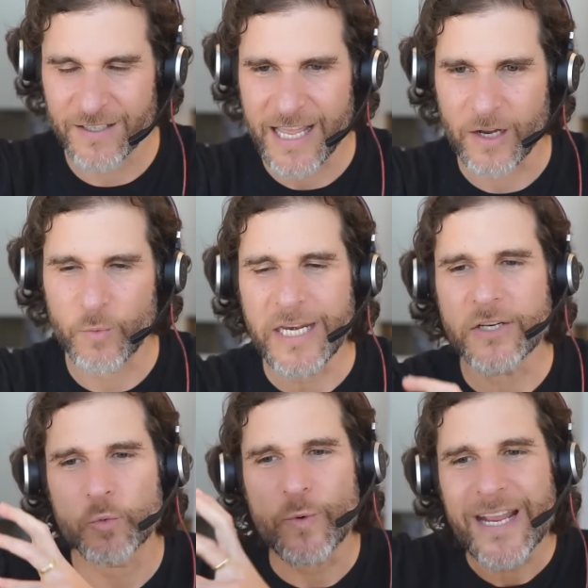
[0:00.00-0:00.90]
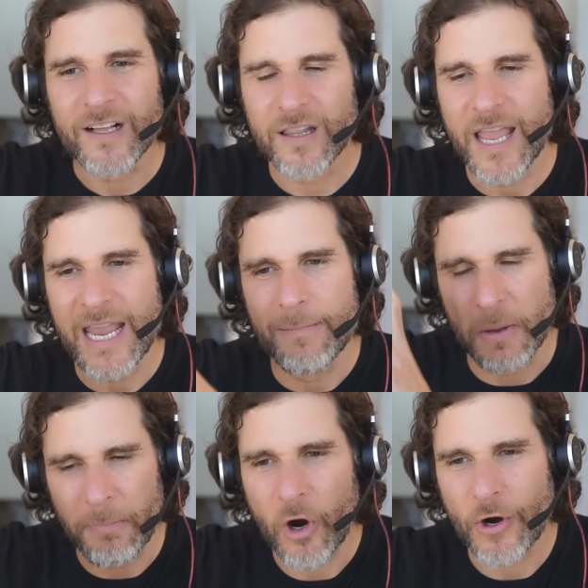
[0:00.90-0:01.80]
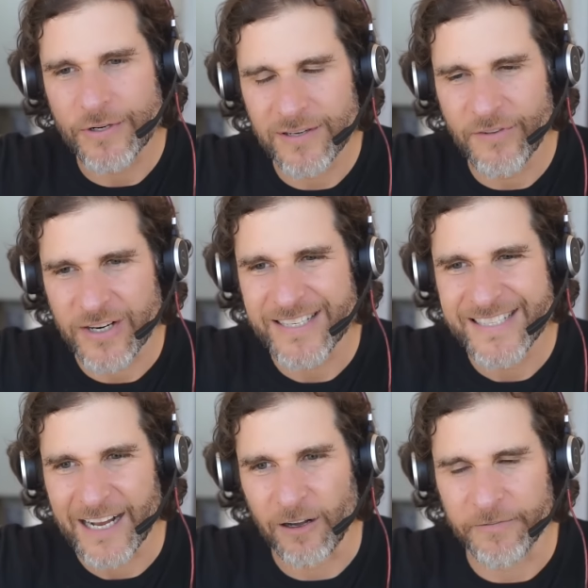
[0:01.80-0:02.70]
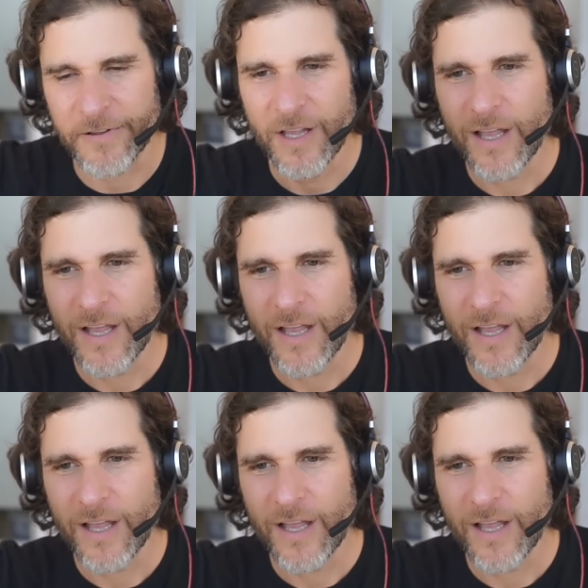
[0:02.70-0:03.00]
Like we need to reclaim the parts of ourself